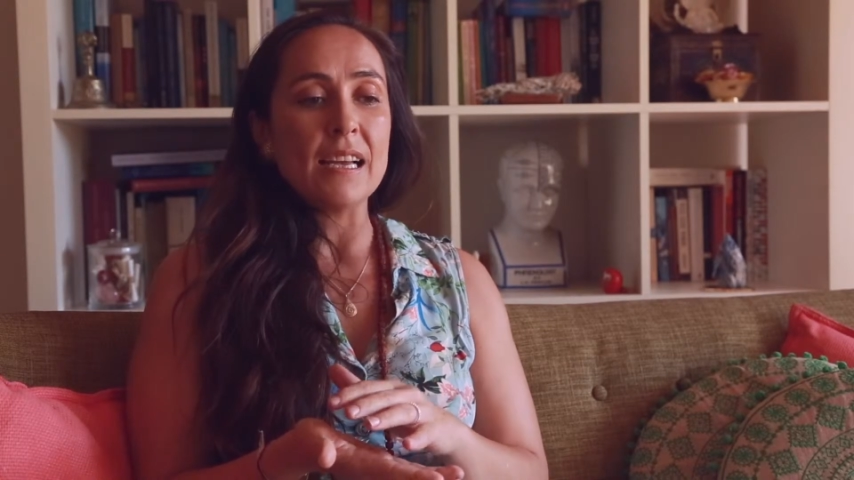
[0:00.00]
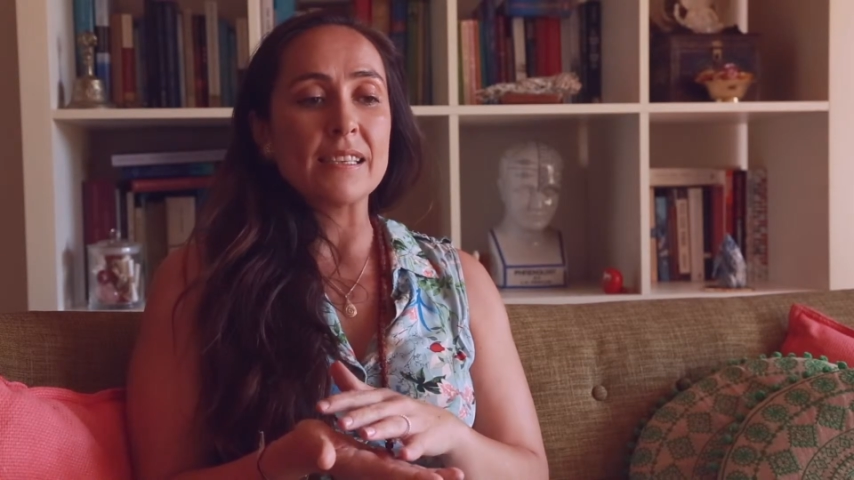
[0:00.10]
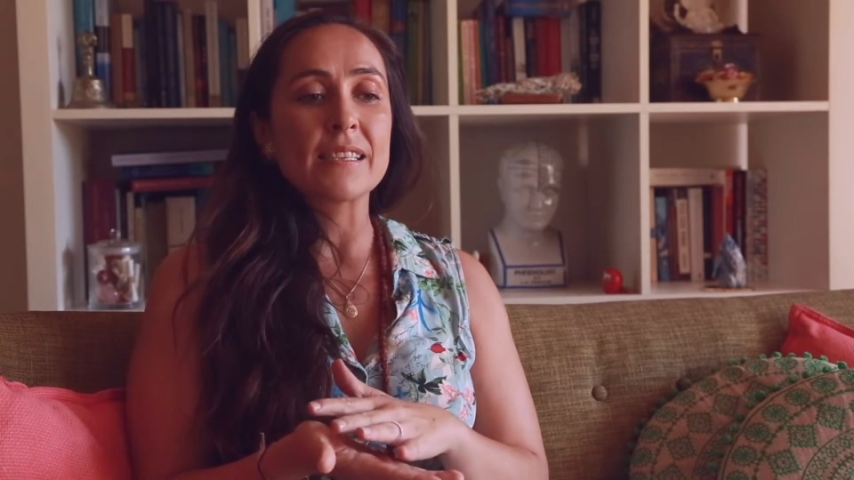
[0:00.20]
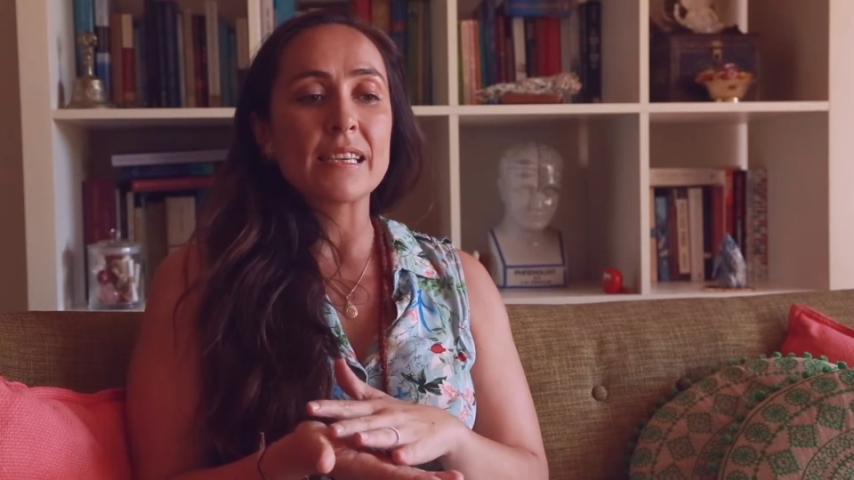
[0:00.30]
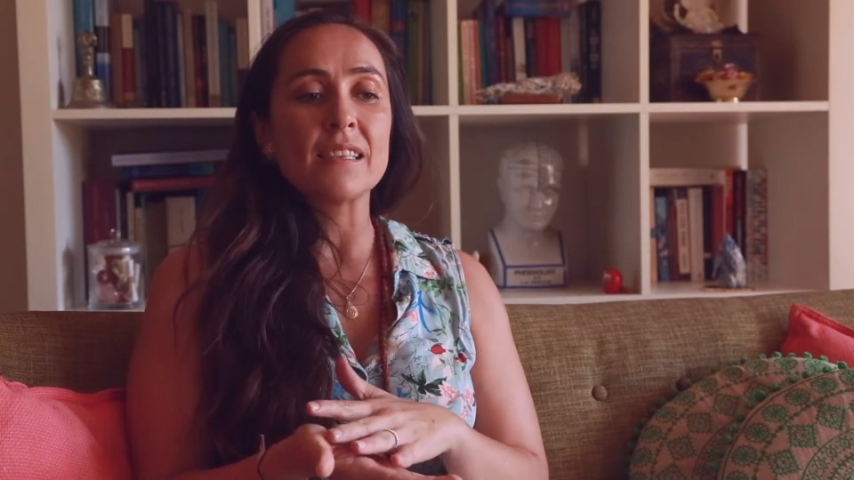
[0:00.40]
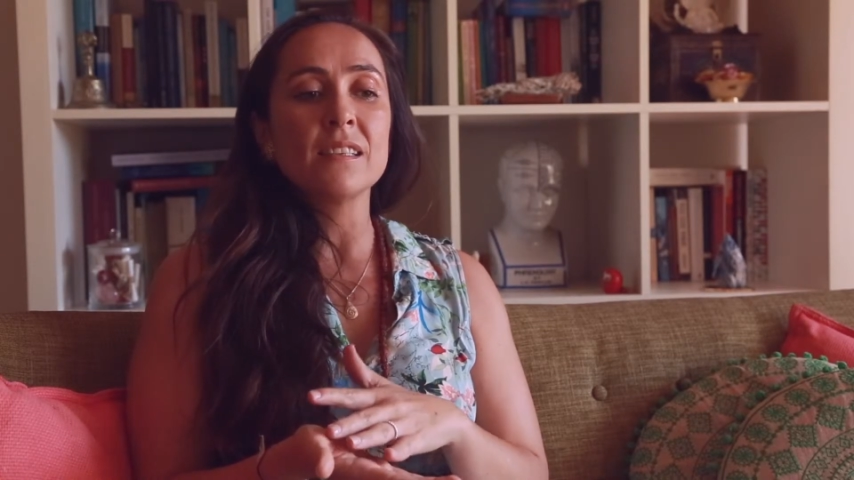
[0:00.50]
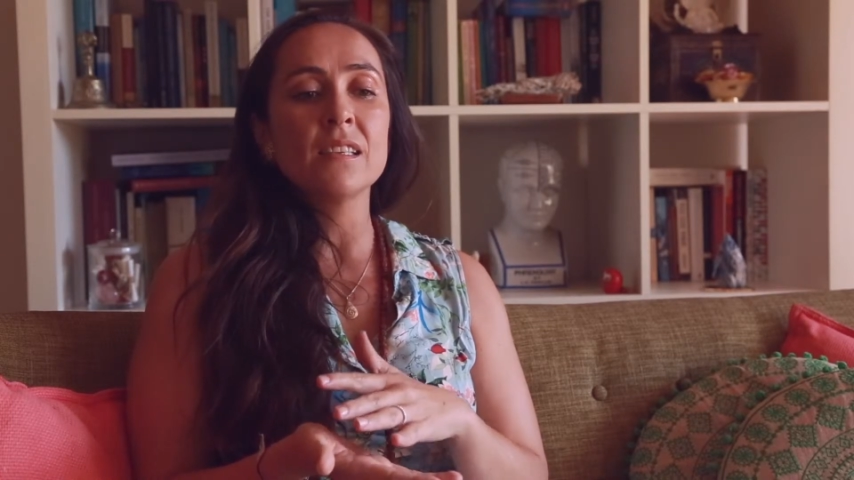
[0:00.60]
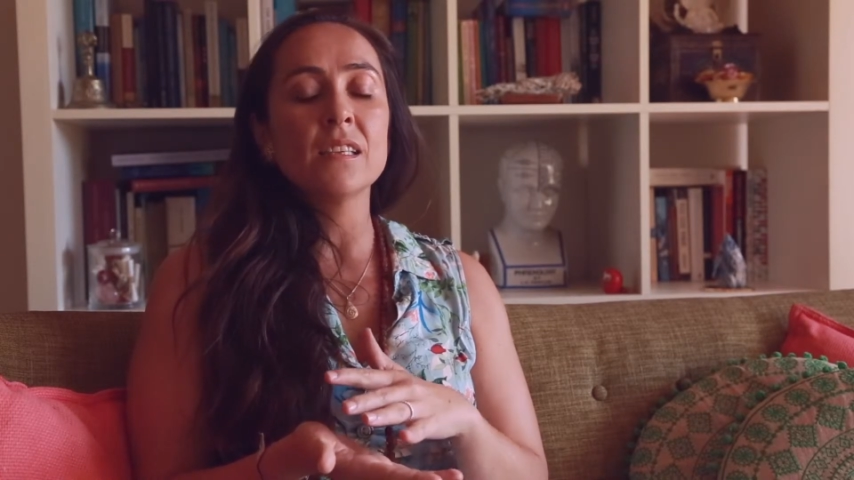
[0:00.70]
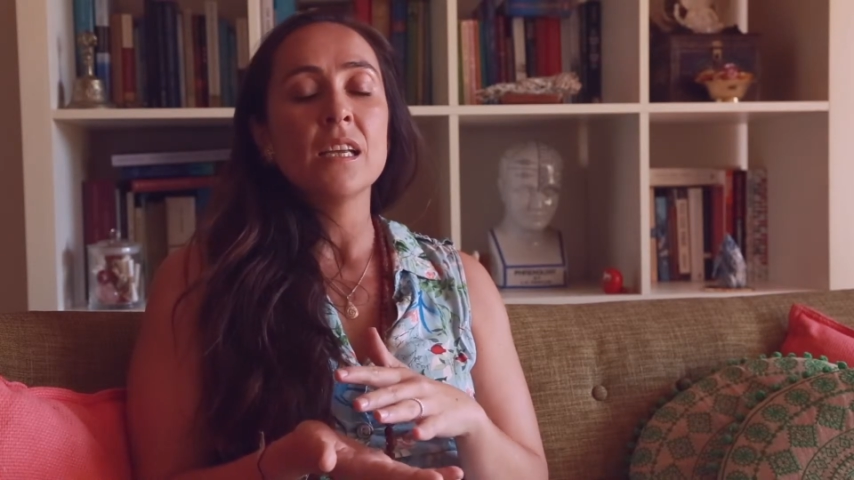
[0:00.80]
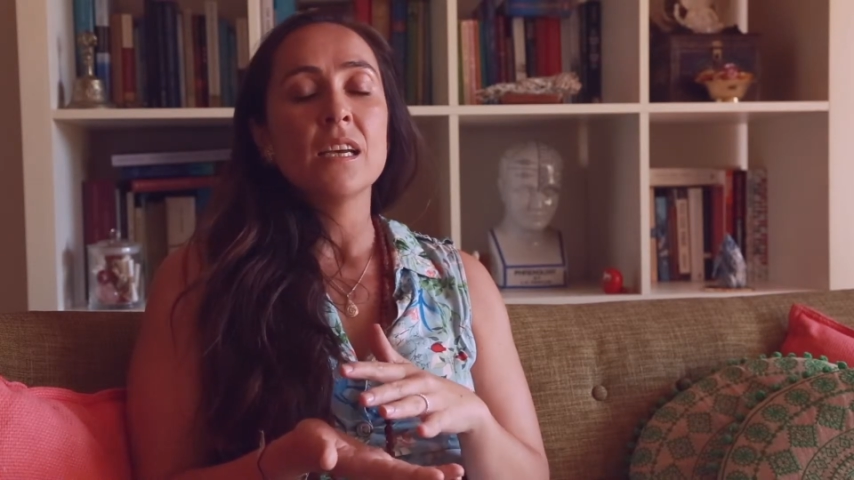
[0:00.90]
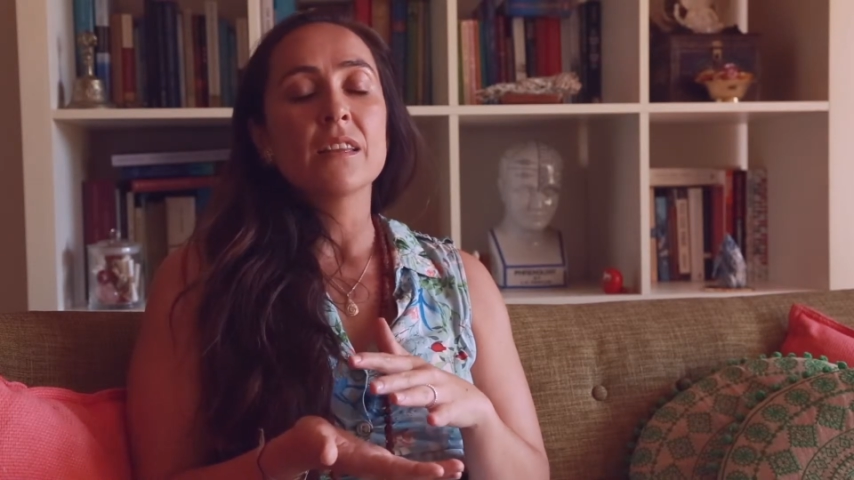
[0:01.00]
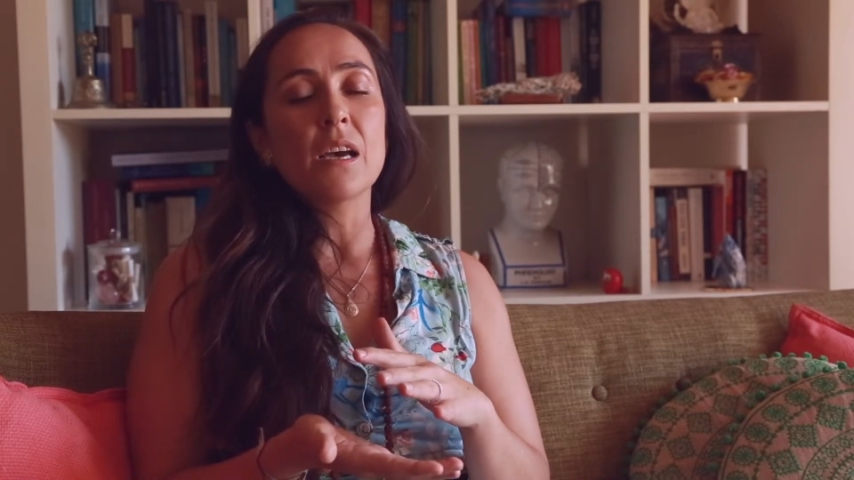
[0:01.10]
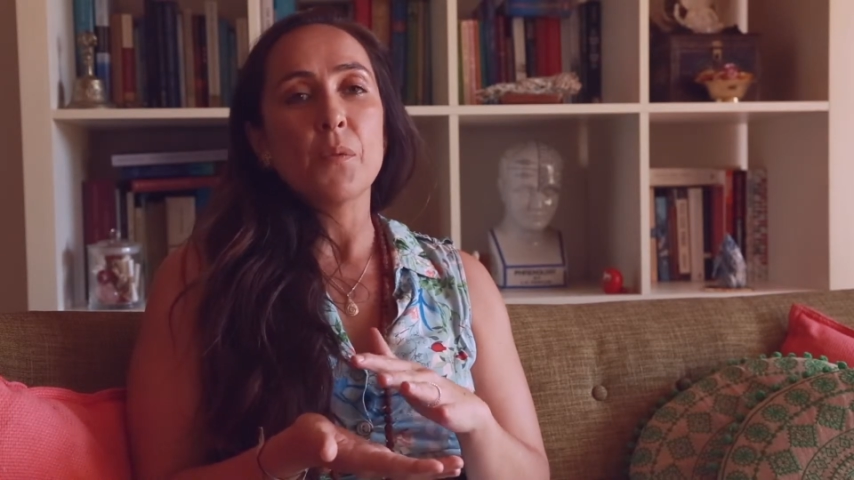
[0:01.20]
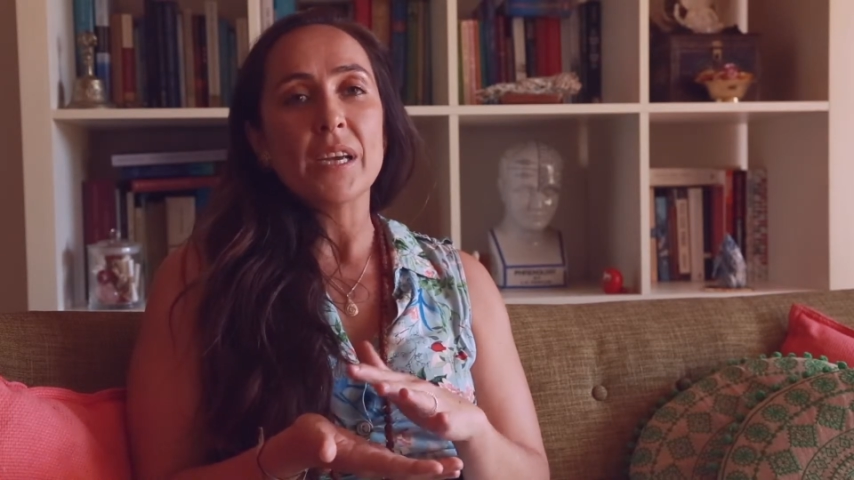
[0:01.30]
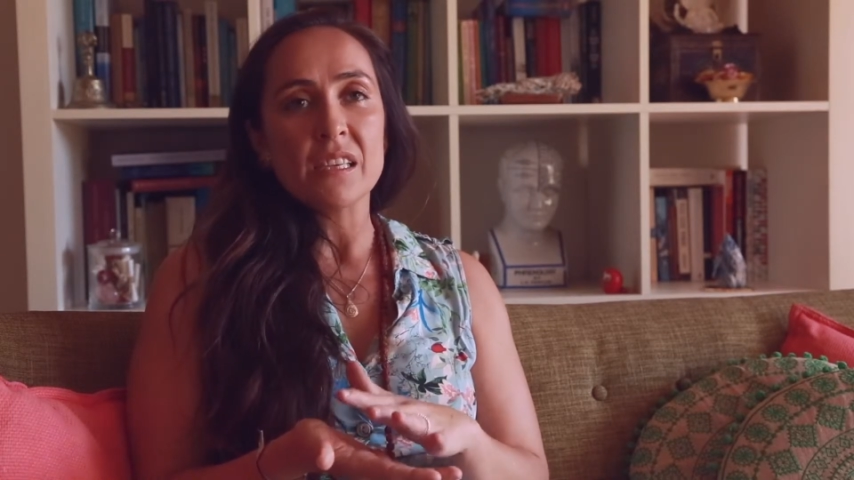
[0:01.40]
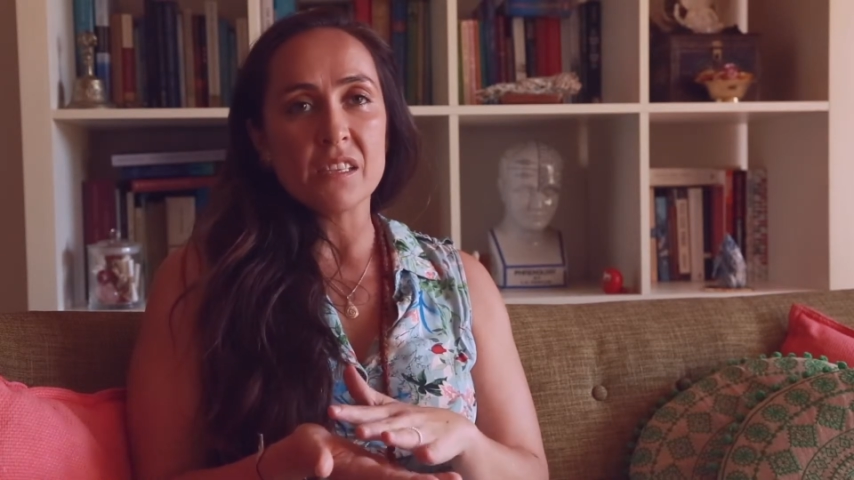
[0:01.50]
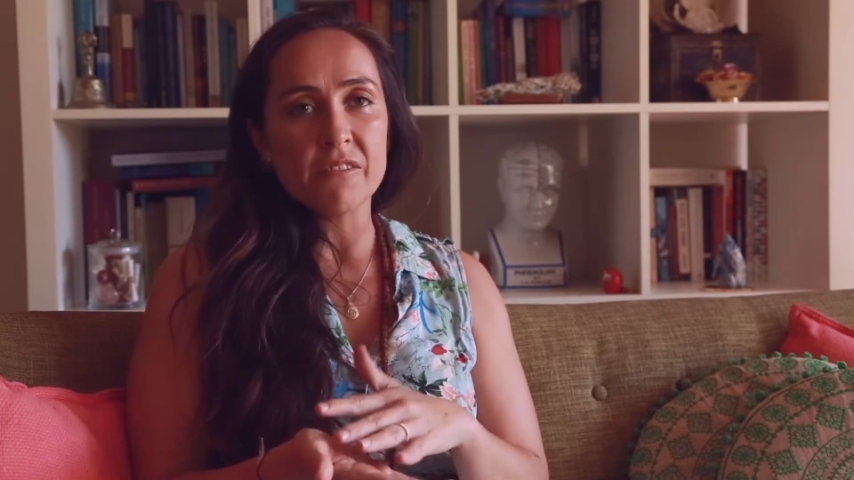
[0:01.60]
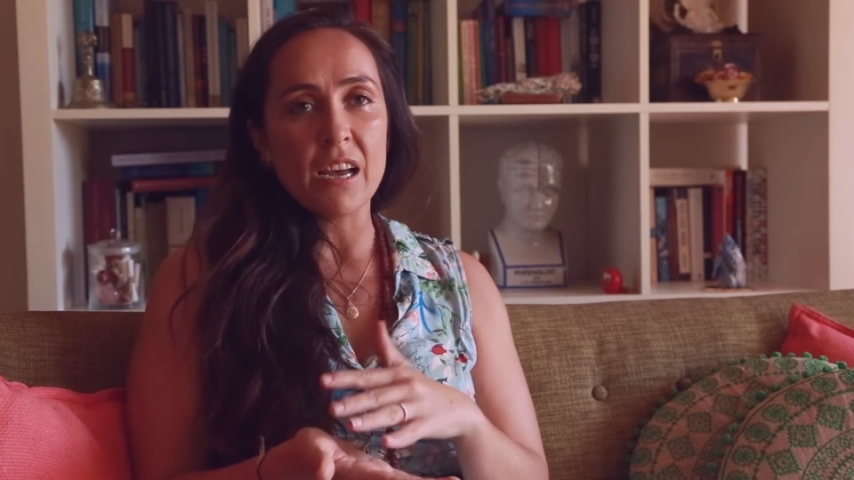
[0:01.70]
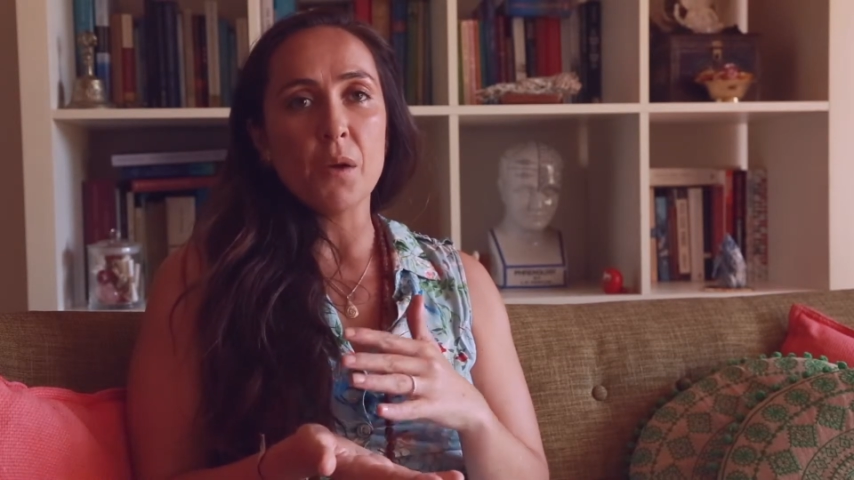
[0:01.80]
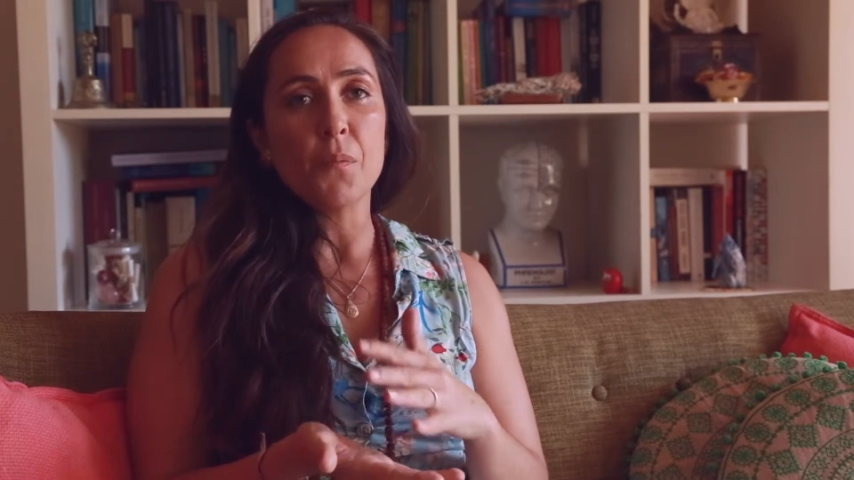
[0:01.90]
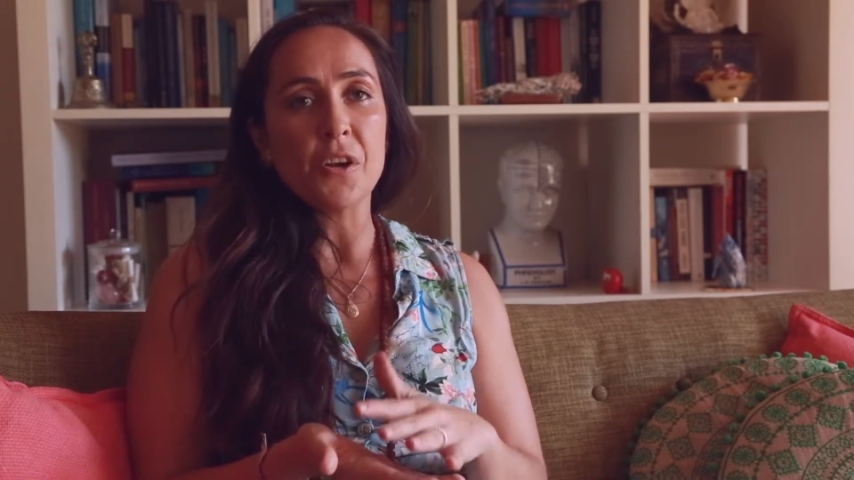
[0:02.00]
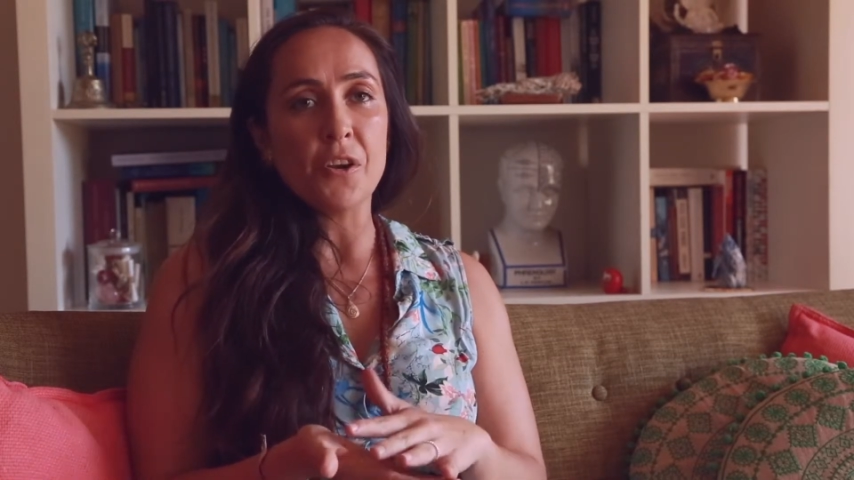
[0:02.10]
a skill that we can develop